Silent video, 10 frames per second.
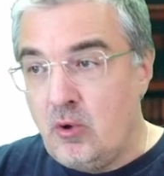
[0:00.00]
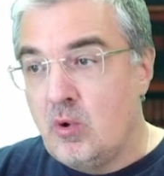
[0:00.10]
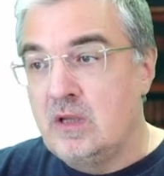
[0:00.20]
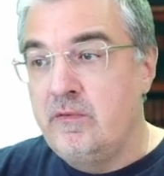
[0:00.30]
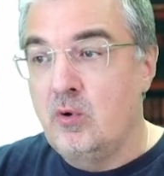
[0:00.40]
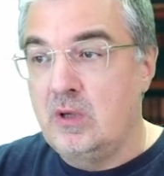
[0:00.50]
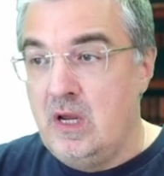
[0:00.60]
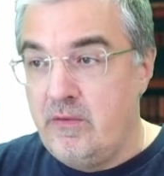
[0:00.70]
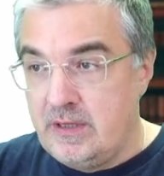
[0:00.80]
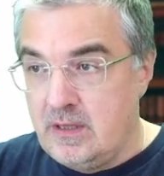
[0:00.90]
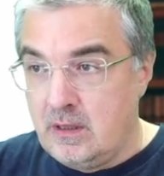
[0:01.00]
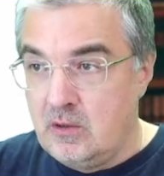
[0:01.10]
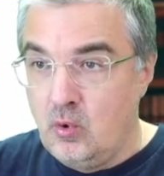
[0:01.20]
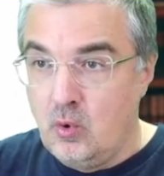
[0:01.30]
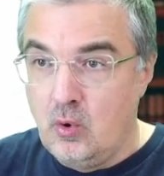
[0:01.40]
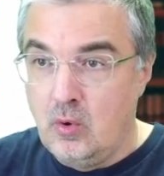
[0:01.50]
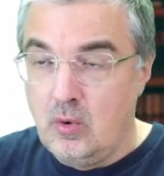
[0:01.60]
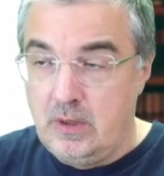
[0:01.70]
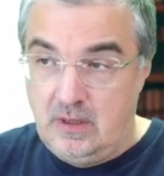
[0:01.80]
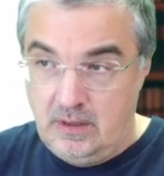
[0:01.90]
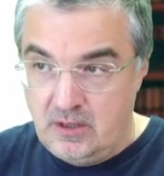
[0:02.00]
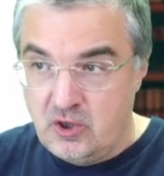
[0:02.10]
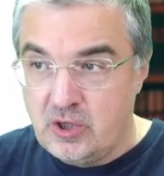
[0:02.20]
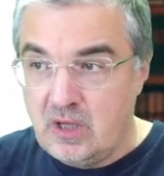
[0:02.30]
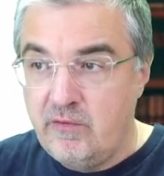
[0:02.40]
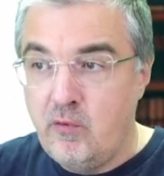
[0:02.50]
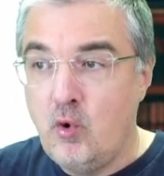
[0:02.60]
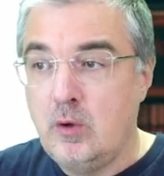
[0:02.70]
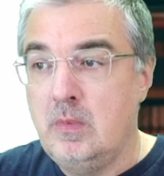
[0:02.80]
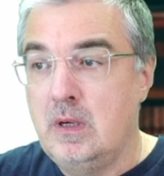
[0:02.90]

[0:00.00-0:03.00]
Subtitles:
You convert everything to in digital form,